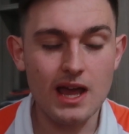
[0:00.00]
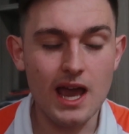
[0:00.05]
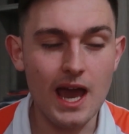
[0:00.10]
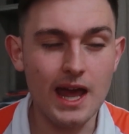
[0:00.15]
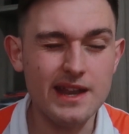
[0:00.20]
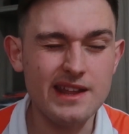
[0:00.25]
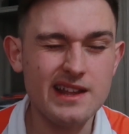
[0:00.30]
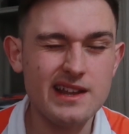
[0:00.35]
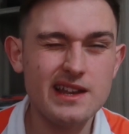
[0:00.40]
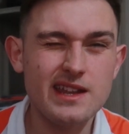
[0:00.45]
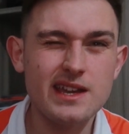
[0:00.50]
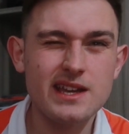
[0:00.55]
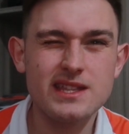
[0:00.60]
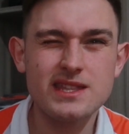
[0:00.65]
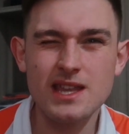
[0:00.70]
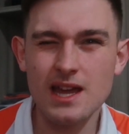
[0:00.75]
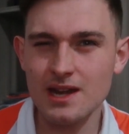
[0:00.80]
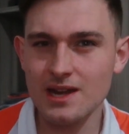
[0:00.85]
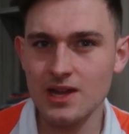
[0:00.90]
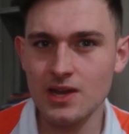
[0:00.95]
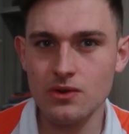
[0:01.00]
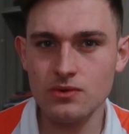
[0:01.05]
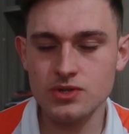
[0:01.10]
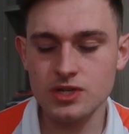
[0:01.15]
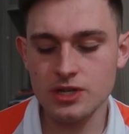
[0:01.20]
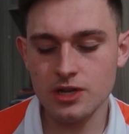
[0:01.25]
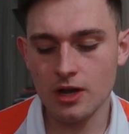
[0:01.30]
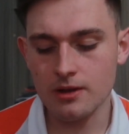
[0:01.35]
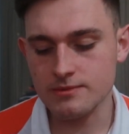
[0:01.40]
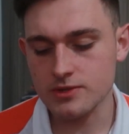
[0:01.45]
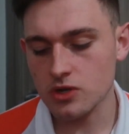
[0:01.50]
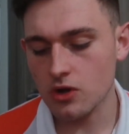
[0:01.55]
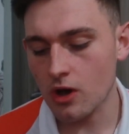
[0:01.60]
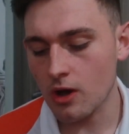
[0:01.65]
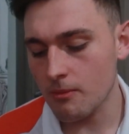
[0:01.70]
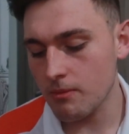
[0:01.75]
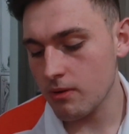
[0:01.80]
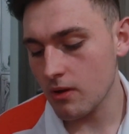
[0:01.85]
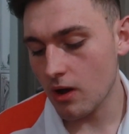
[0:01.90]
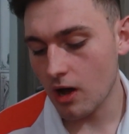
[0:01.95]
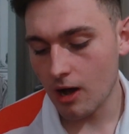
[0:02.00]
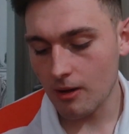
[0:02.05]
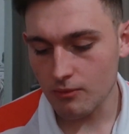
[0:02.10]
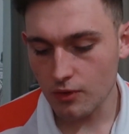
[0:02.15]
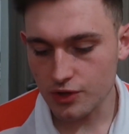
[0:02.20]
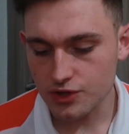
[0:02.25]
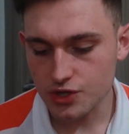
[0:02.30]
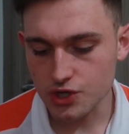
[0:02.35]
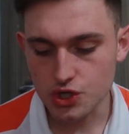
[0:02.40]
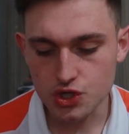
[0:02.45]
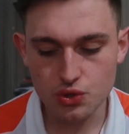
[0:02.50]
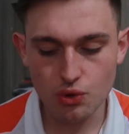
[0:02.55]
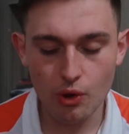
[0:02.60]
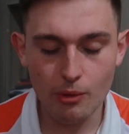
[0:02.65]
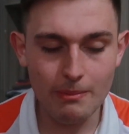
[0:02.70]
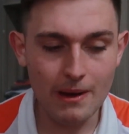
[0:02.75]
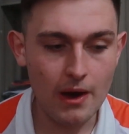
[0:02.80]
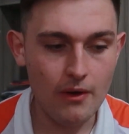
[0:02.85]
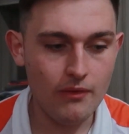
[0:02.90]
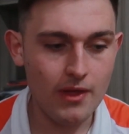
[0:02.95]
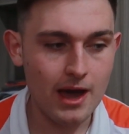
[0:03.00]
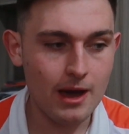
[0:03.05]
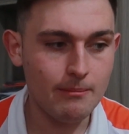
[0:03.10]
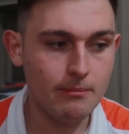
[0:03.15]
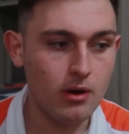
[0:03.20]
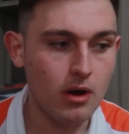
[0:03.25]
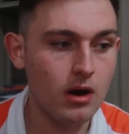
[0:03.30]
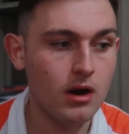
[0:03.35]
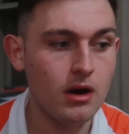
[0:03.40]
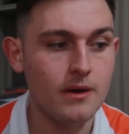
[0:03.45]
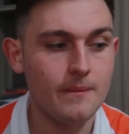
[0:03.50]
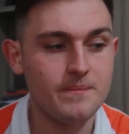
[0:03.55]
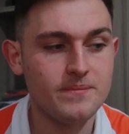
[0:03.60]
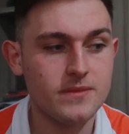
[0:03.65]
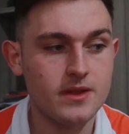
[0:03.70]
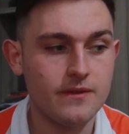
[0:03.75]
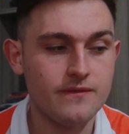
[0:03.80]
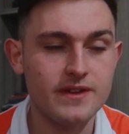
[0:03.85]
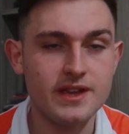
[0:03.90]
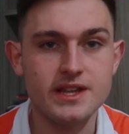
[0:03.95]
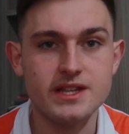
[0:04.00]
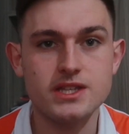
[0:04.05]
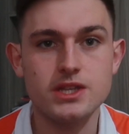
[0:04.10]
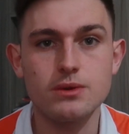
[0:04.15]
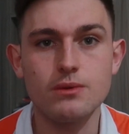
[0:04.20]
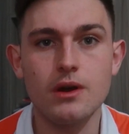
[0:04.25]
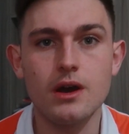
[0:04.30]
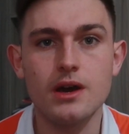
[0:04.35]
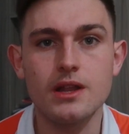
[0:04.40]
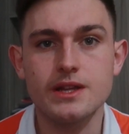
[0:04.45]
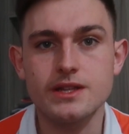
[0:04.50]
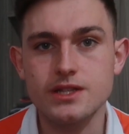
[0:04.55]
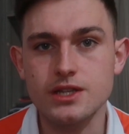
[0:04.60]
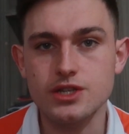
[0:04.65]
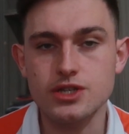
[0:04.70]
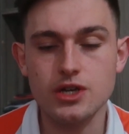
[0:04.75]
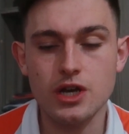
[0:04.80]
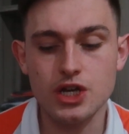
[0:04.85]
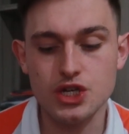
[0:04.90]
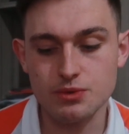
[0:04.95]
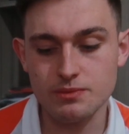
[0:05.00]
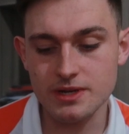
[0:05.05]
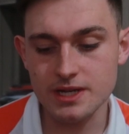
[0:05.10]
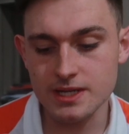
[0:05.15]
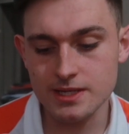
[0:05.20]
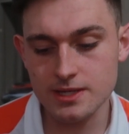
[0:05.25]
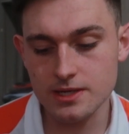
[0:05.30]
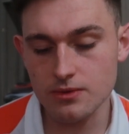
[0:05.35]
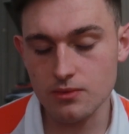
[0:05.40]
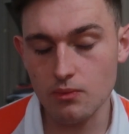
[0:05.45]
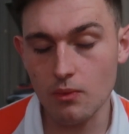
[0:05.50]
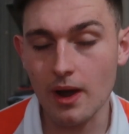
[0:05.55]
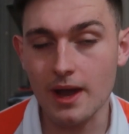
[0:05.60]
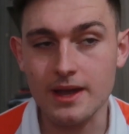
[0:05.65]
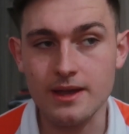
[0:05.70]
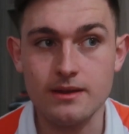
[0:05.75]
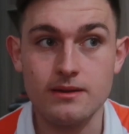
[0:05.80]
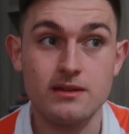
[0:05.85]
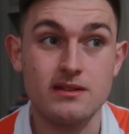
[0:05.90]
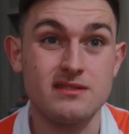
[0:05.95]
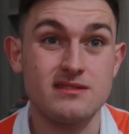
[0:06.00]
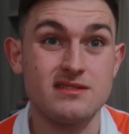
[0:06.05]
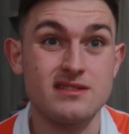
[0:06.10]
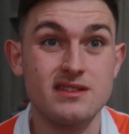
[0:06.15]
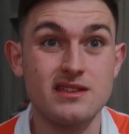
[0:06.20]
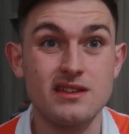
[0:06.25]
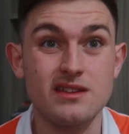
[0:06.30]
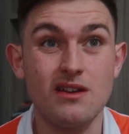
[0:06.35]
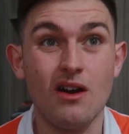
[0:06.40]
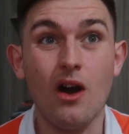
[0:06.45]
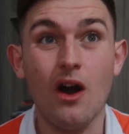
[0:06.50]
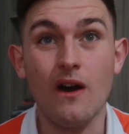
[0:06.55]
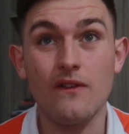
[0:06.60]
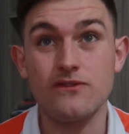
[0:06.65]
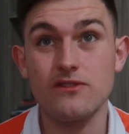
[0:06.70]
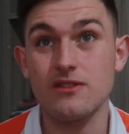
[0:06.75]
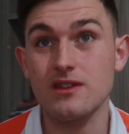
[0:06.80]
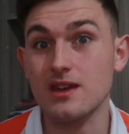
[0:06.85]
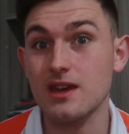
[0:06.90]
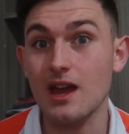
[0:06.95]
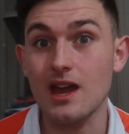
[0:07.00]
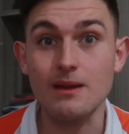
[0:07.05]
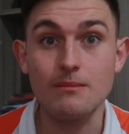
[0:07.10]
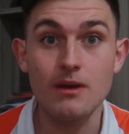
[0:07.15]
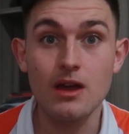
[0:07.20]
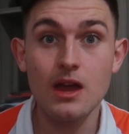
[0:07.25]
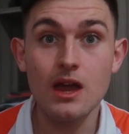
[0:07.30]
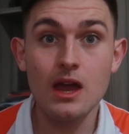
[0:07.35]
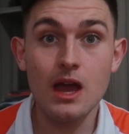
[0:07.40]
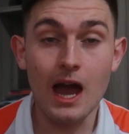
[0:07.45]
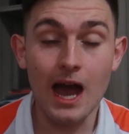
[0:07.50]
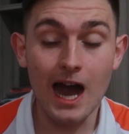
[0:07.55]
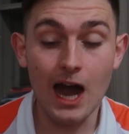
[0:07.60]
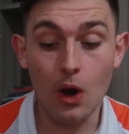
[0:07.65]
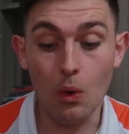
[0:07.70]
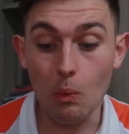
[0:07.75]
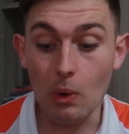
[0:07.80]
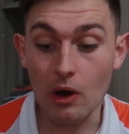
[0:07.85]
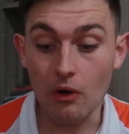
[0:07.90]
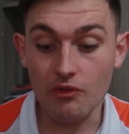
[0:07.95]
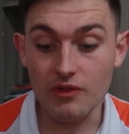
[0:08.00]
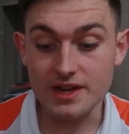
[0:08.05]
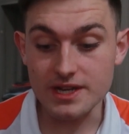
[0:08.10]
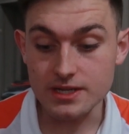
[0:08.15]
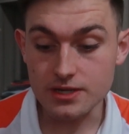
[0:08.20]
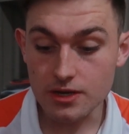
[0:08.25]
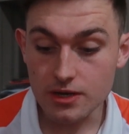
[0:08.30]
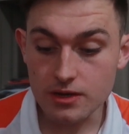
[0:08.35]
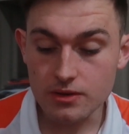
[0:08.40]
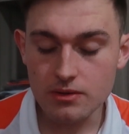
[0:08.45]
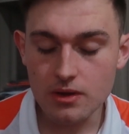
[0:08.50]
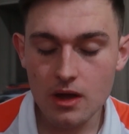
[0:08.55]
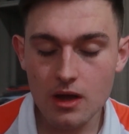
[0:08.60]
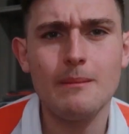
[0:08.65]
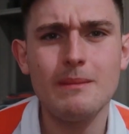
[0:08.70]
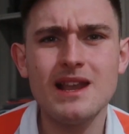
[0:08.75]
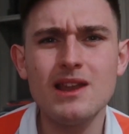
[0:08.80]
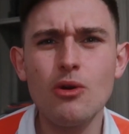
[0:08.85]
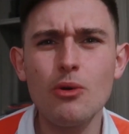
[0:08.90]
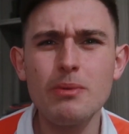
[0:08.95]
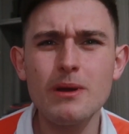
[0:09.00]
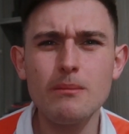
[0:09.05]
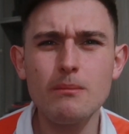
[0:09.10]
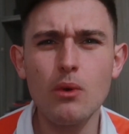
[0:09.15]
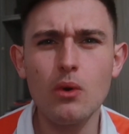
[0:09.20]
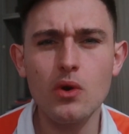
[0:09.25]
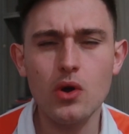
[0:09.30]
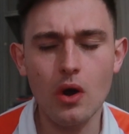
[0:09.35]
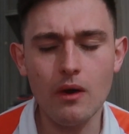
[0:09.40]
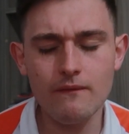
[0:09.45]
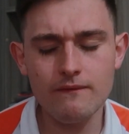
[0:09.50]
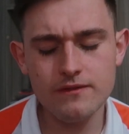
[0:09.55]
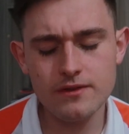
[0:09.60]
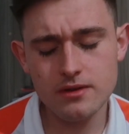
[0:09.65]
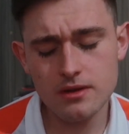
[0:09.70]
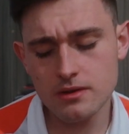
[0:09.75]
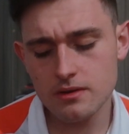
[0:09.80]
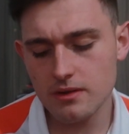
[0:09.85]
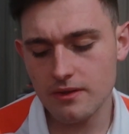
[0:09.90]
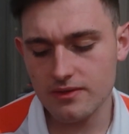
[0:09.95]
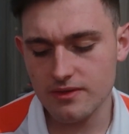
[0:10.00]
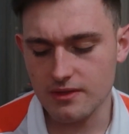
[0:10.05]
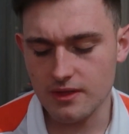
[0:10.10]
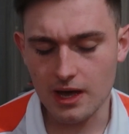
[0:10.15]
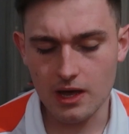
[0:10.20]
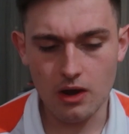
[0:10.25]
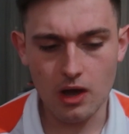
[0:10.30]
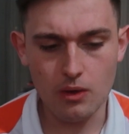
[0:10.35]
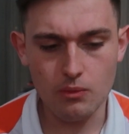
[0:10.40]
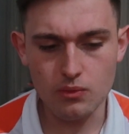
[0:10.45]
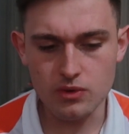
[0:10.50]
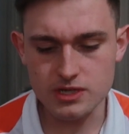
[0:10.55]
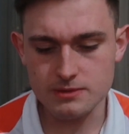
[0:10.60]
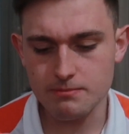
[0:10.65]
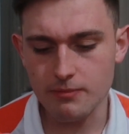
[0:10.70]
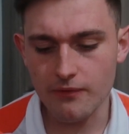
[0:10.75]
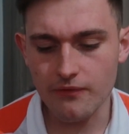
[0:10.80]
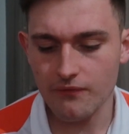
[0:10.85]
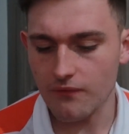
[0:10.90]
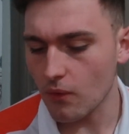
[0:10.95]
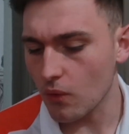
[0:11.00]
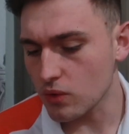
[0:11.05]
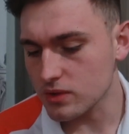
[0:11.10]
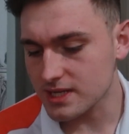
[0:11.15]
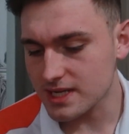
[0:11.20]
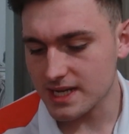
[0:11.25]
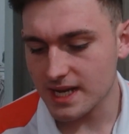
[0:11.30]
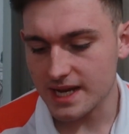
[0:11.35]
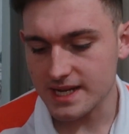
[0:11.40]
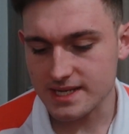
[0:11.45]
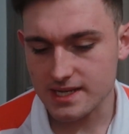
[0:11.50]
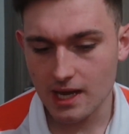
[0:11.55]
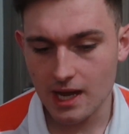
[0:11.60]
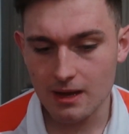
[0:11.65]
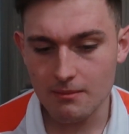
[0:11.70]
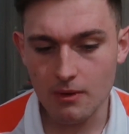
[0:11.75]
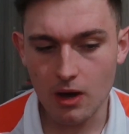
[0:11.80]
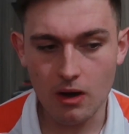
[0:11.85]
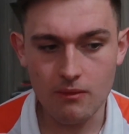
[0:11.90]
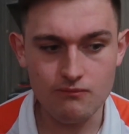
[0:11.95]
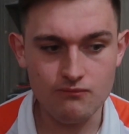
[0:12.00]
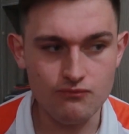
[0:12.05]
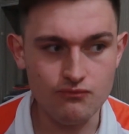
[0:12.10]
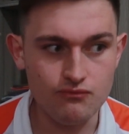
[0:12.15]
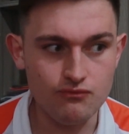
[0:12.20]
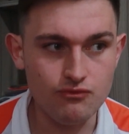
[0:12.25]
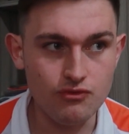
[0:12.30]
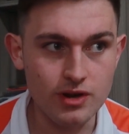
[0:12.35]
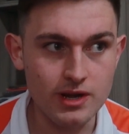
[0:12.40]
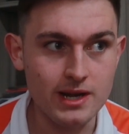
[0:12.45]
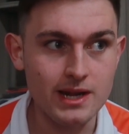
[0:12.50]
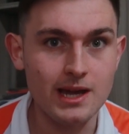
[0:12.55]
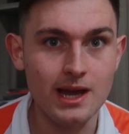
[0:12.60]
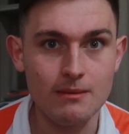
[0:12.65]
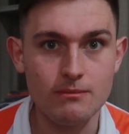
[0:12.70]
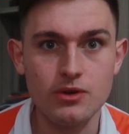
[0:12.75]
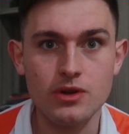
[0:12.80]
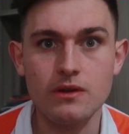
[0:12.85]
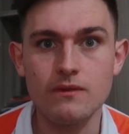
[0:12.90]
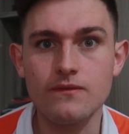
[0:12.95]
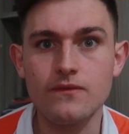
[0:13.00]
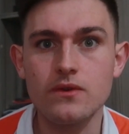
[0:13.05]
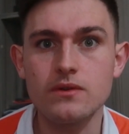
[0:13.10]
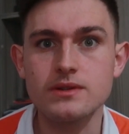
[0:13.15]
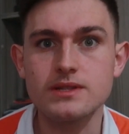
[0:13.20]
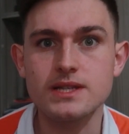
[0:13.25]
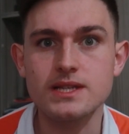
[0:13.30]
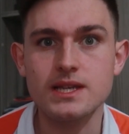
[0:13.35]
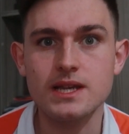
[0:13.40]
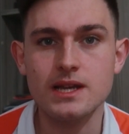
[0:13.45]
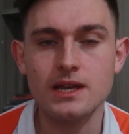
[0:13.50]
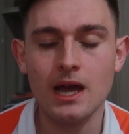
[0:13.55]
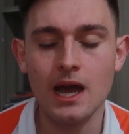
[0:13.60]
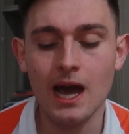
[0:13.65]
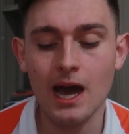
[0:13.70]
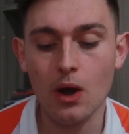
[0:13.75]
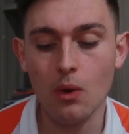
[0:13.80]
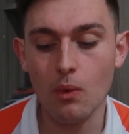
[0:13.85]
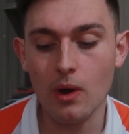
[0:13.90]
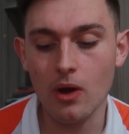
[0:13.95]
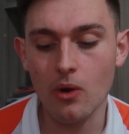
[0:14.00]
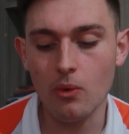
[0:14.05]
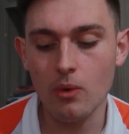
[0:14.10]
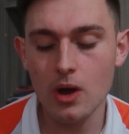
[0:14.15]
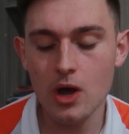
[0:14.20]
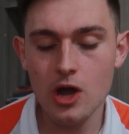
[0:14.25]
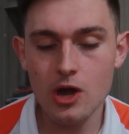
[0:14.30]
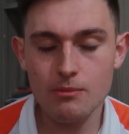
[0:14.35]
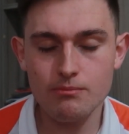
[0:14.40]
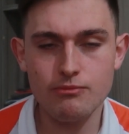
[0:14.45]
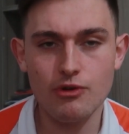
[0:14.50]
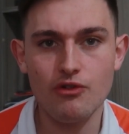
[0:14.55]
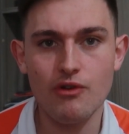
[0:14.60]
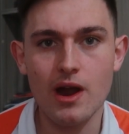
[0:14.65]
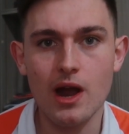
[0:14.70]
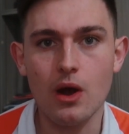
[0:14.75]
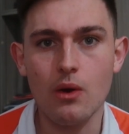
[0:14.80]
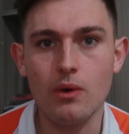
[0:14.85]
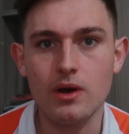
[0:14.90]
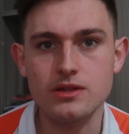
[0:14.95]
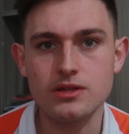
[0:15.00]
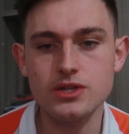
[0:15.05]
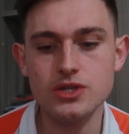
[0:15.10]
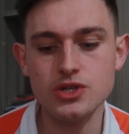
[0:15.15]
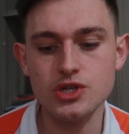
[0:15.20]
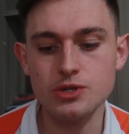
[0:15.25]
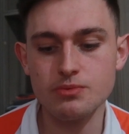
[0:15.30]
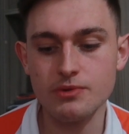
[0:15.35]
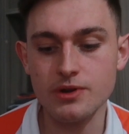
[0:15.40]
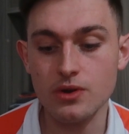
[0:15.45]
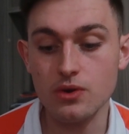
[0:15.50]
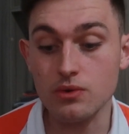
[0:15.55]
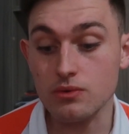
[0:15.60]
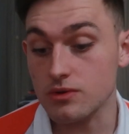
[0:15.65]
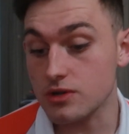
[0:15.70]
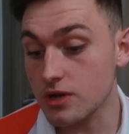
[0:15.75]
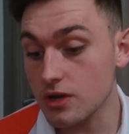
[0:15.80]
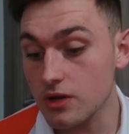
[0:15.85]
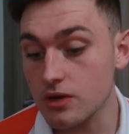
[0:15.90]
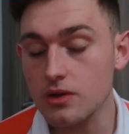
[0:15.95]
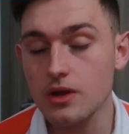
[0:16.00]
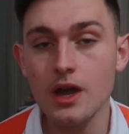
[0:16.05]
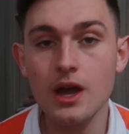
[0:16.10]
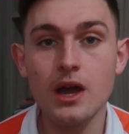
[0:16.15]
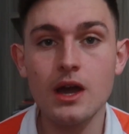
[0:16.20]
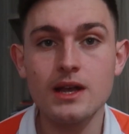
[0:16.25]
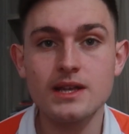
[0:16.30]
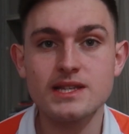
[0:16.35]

Elliot Lee and Danny Hilton up top. I'm not too sure about that, but I think it's too early to judge. We need to wait and see after the game how well they do. I'm a little bit more confident than I was before today's game. I'm looking forward to seeing how well Morrell and Dewsbury Hall do.